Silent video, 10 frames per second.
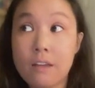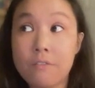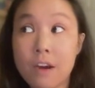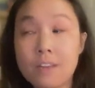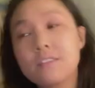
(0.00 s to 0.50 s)

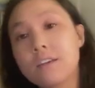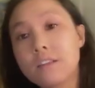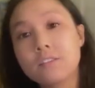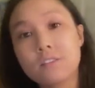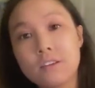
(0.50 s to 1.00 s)
advise
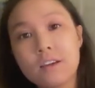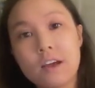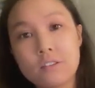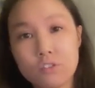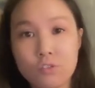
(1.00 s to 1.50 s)
against it
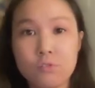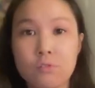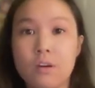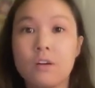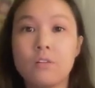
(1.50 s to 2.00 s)
as you
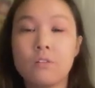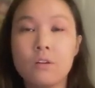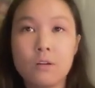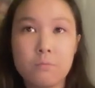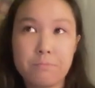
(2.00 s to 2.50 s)
grow
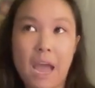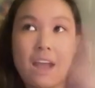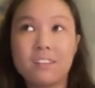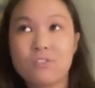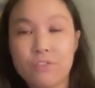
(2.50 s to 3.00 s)

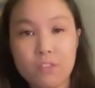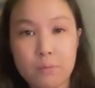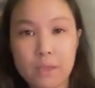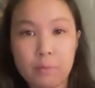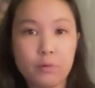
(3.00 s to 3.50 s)
past 50
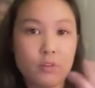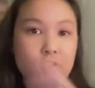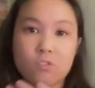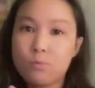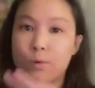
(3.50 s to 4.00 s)
people.
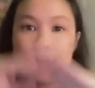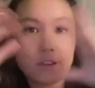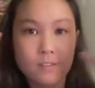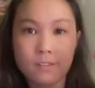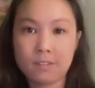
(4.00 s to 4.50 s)
You just want
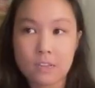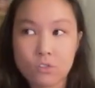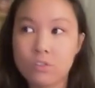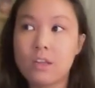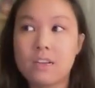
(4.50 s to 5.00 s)
a
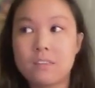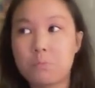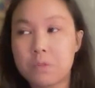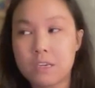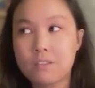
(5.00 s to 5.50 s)

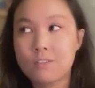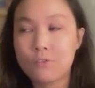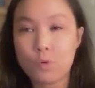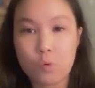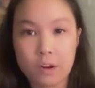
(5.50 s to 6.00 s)
centralized place
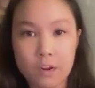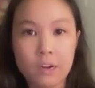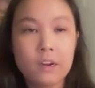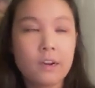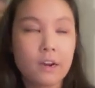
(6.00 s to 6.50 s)

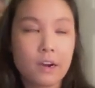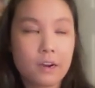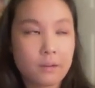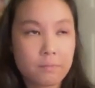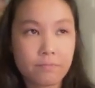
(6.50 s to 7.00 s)
for
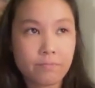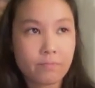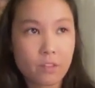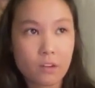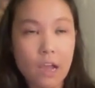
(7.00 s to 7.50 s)
um,
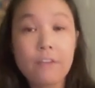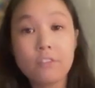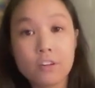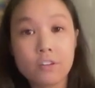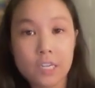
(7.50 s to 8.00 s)

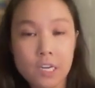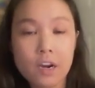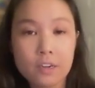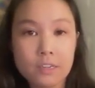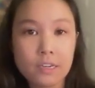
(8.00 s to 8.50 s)
evergreen
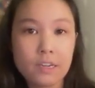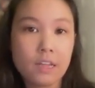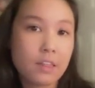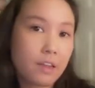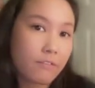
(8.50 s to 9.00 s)
content
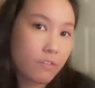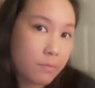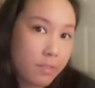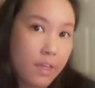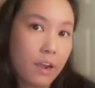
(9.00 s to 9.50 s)
and then
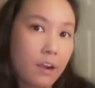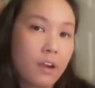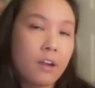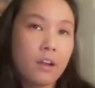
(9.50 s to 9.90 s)
from there